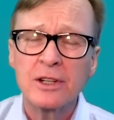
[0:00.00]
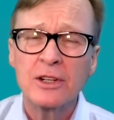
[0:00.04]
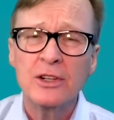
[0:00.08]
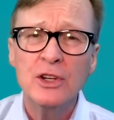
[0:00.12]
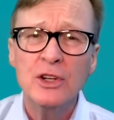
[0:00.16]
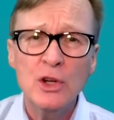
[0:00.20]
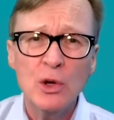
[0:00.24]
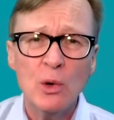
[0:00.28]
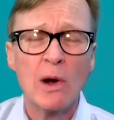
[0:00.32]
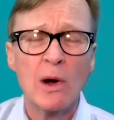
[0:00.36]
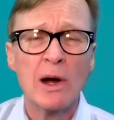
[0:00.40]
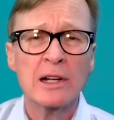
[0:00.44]

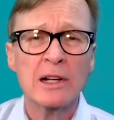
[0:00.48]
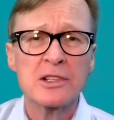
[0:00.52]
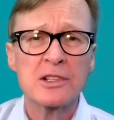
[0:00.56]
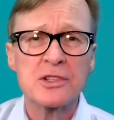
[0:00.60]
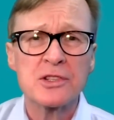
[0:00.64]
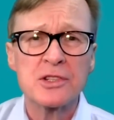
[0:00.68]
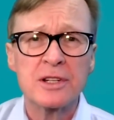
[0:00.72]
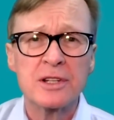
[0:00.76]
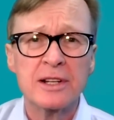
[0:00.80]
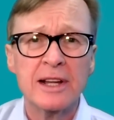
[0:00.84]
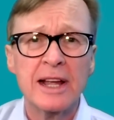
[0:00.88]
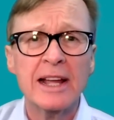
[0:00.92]

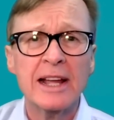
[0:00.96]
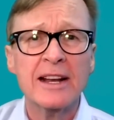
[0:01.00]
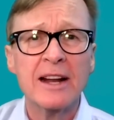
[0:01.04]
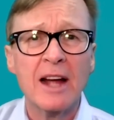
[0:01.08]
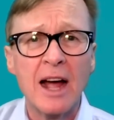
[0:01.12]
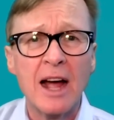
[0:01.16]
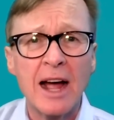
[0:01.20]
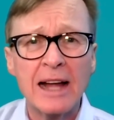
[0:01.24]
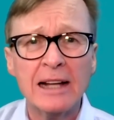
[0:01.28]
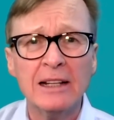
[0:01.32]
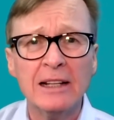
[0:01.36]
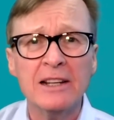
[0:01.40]
nuanced, and
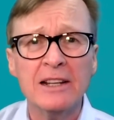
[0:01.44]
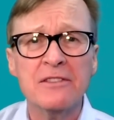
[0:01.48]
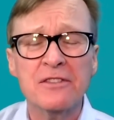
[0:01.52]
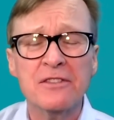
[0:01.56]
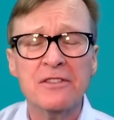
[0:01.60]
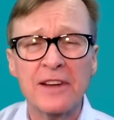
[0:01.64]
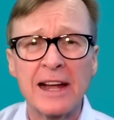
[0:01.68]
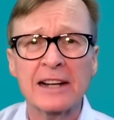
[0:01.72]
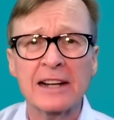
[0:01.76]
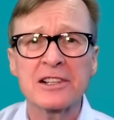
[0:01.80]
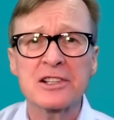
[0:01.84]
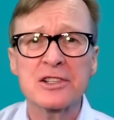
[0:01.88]
highly
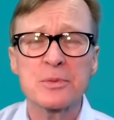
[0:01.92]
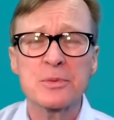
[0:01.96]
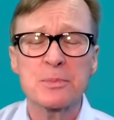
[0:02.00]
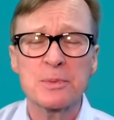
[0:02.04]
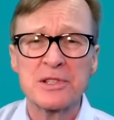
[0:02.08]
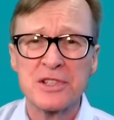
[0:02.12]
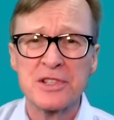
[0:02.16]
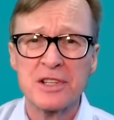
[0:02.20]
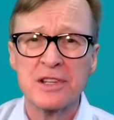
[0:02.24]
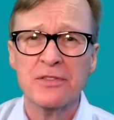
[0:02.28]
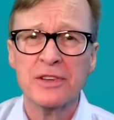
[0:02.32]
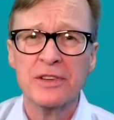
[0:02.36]
fact
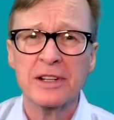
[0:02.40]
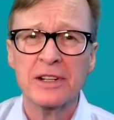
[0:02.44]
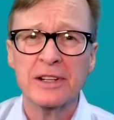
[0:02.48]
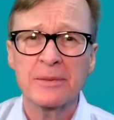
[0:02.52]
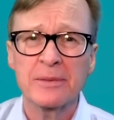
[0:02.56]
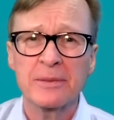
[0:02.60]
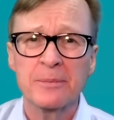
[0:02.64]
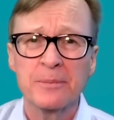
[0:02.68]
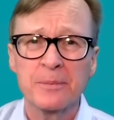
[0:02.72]
specific.